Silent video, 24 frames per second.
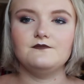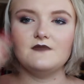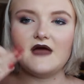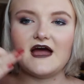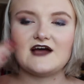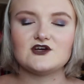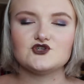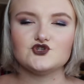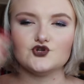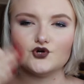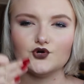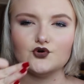
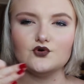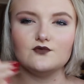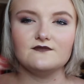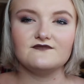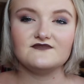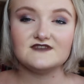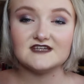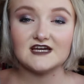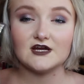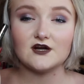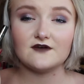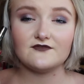extra
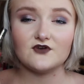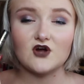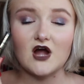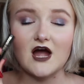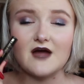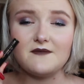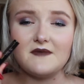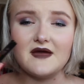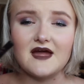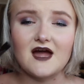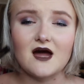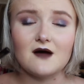oomph to get off your
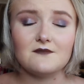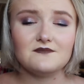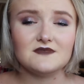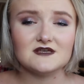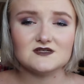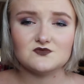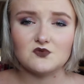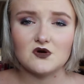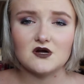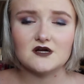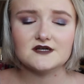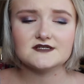eye makeup,
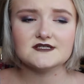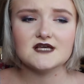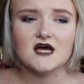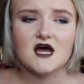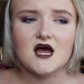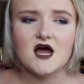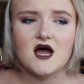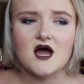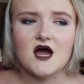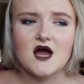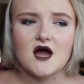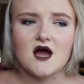this works.
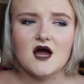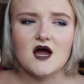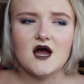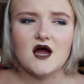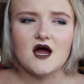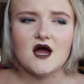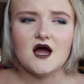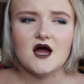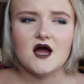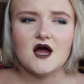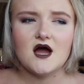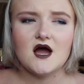
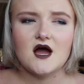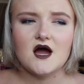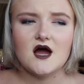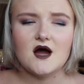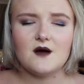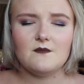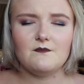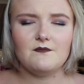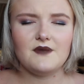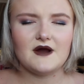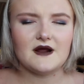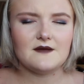
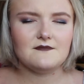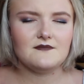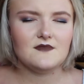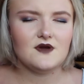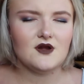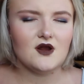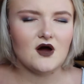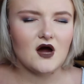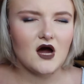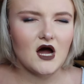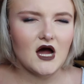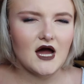But
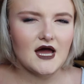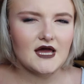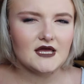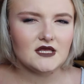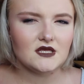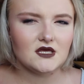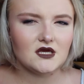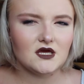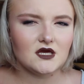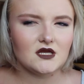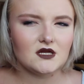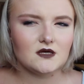I'm not
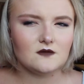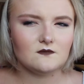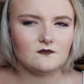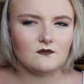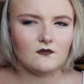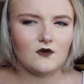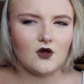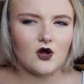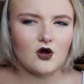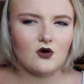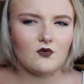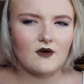gonna
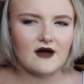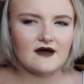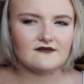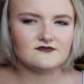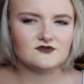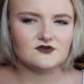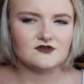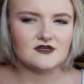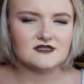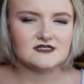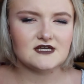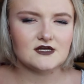go
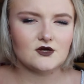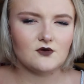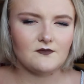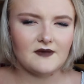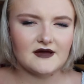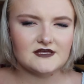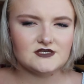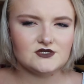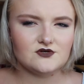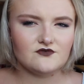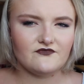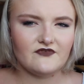after this. I don't
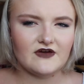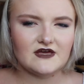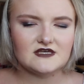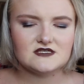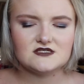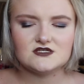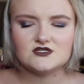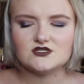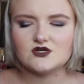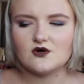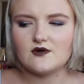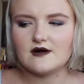buy Too
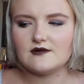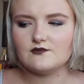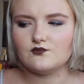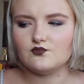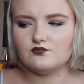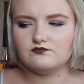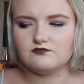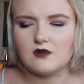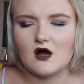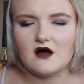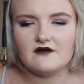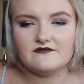Faced, so I
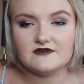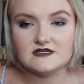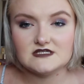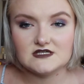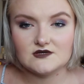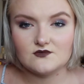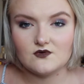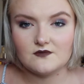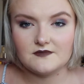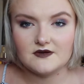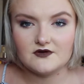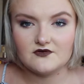
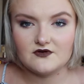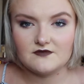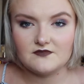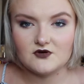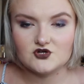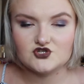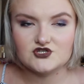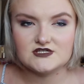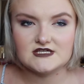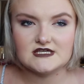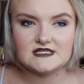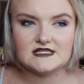obviously won't be
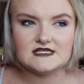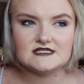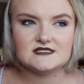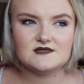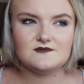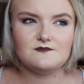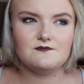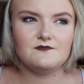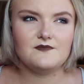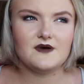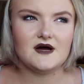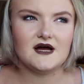repurchasing
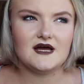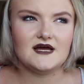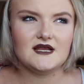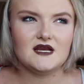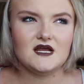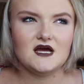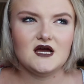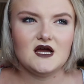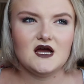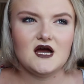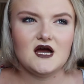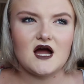this, but
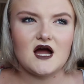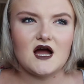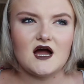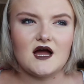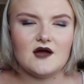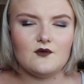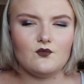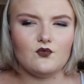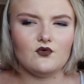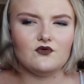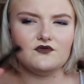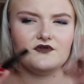
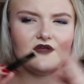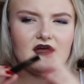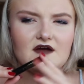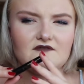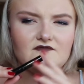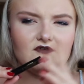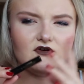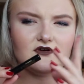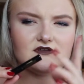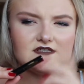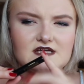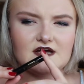I will
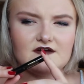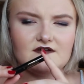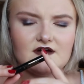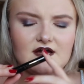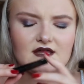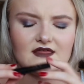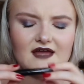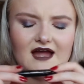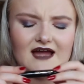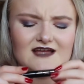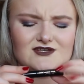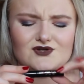never,
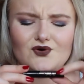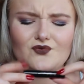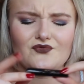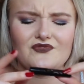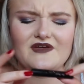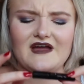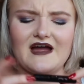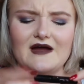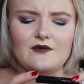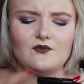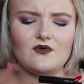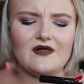I, like I don't
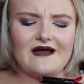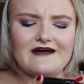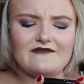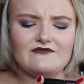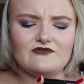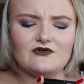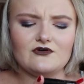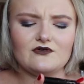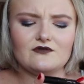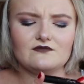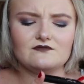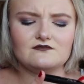think I will
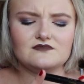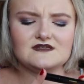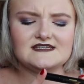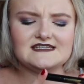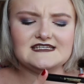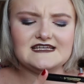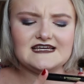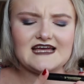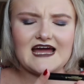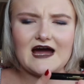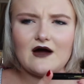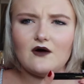ever
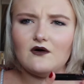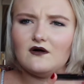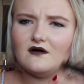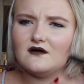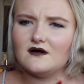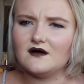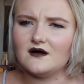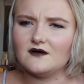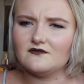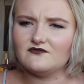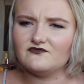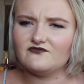seek out
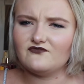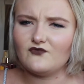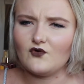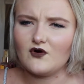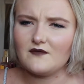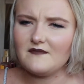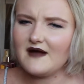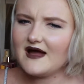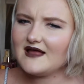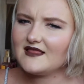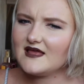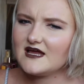a
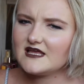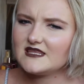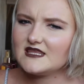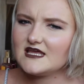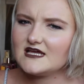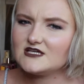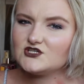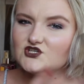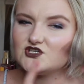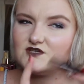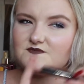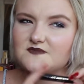format like
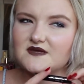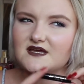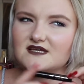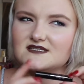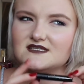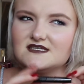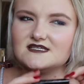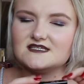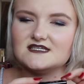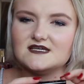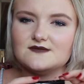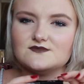this just
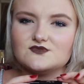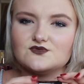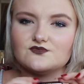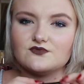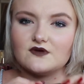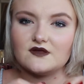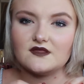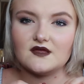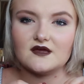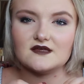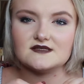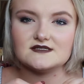because it seems
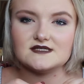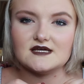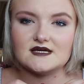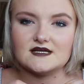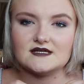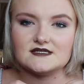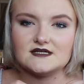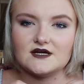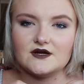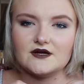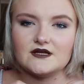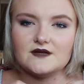really
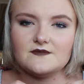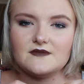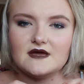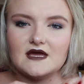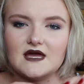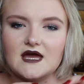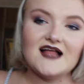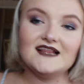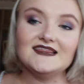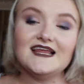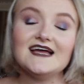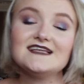unsanitary to
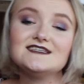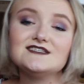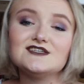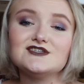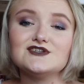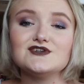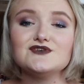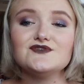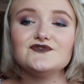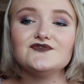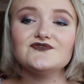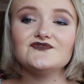me. Let's
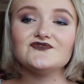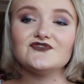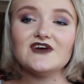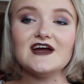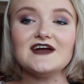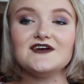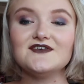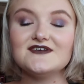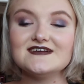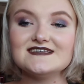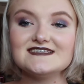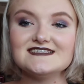do
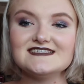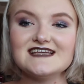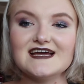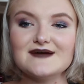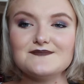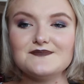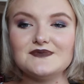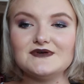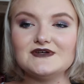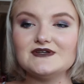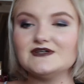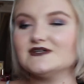fragrance
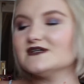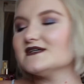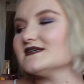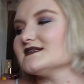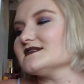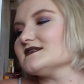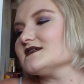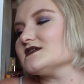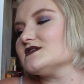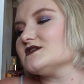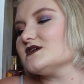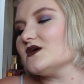
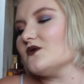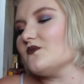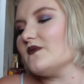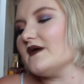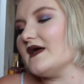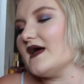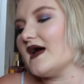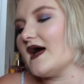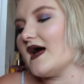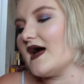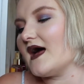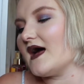samples. So
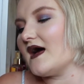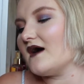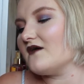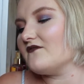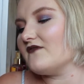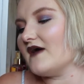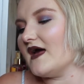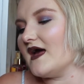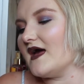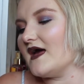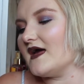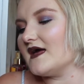we
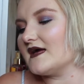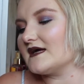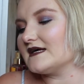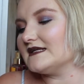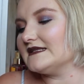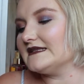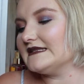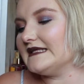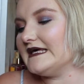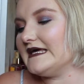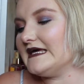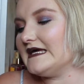have a
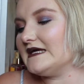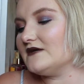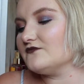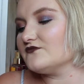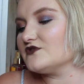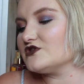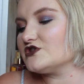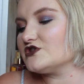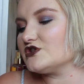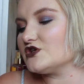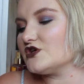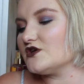Clean
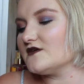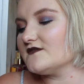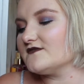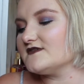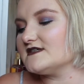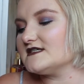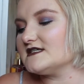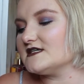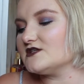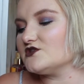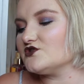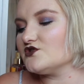Reserve
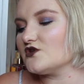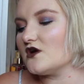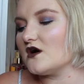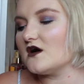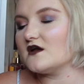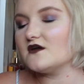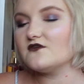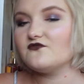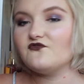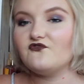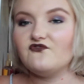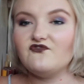
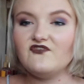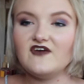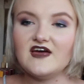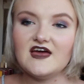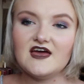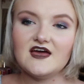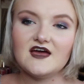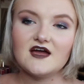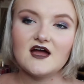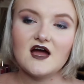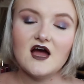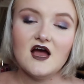Citron
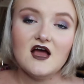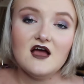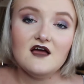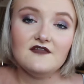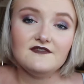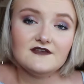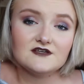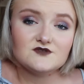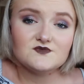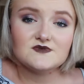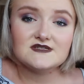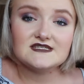Fig.
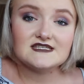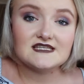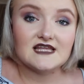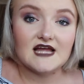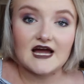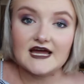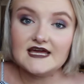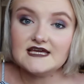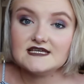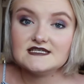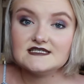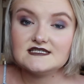This was
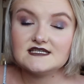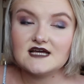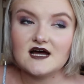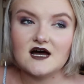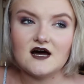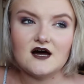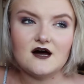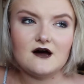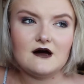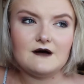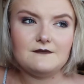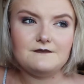nice.
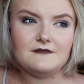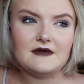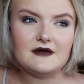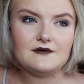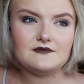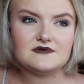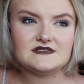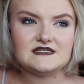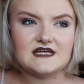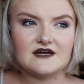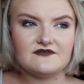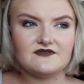Um, it
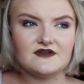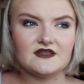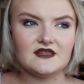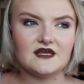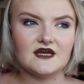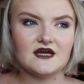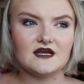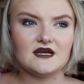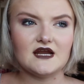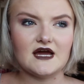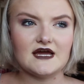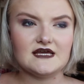was
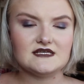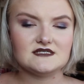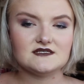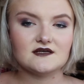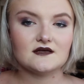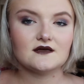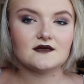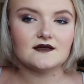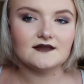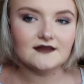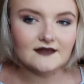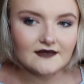definitely a nice,
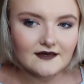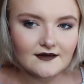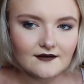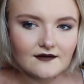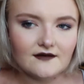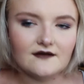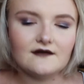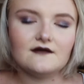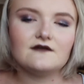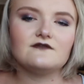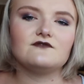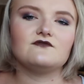
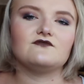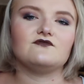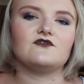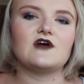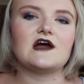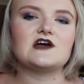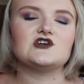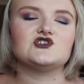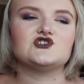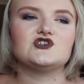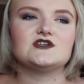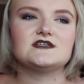clean,
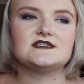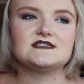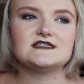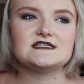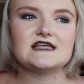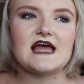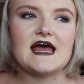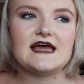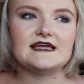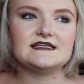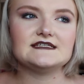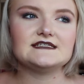fresh
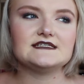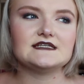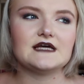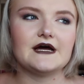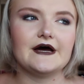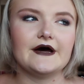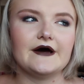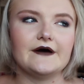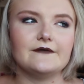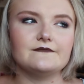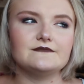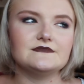scent.
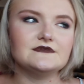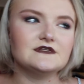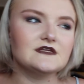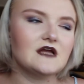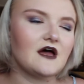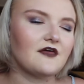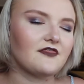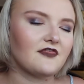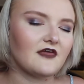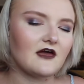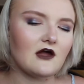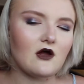Um,
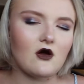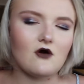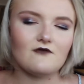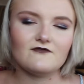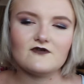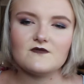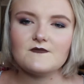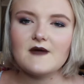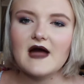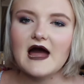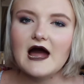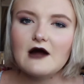nothing
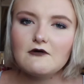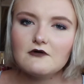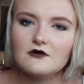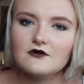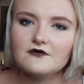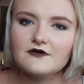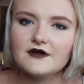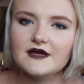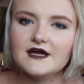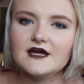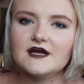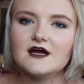
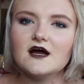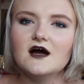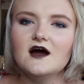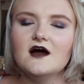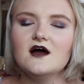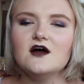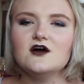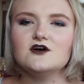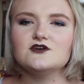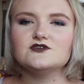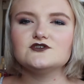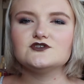overpowering.
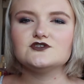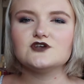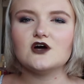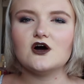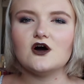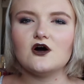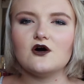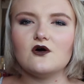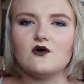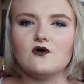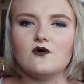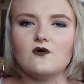
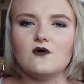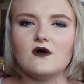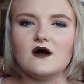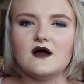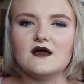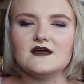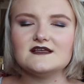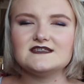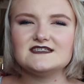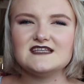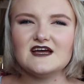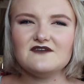So
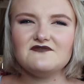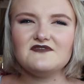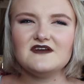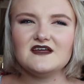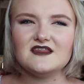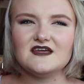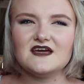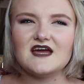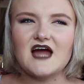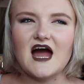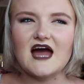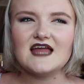it's
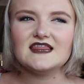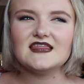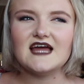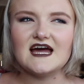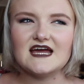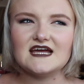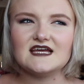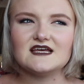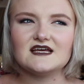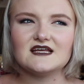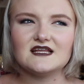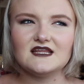definitely, I
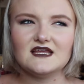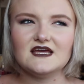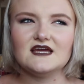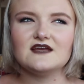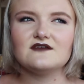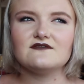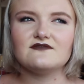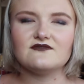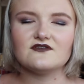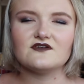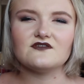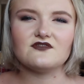like
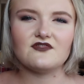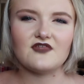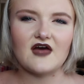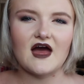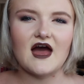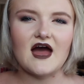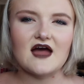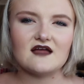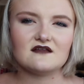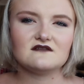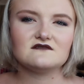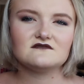clean for
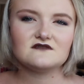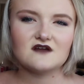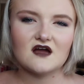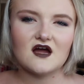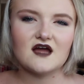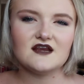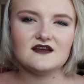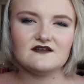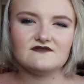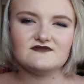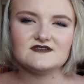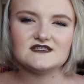that
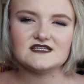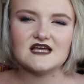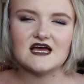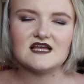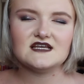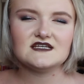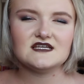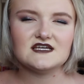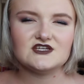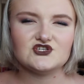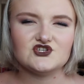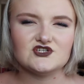kind of
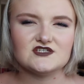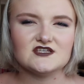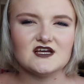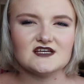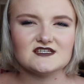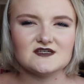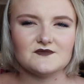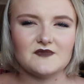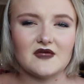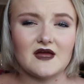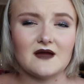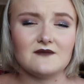scent. It's just not
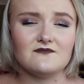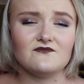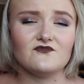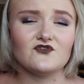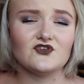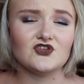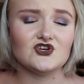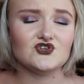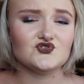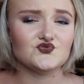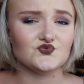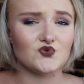something I'm
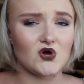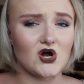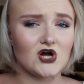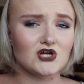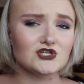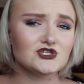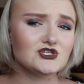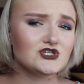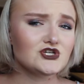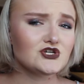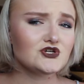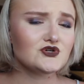really
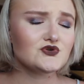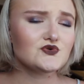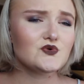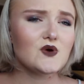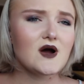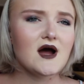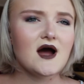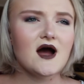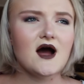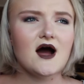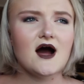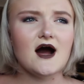drawn to.
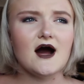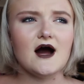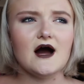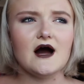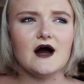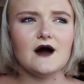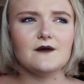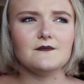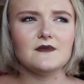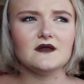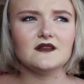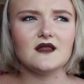
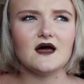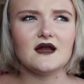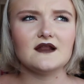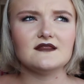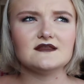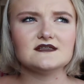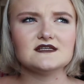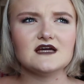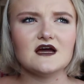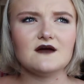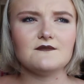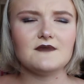Um, a lot of
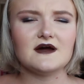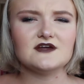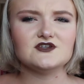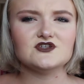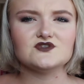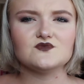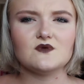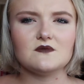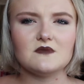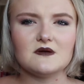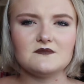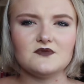the time I
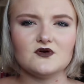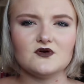just want my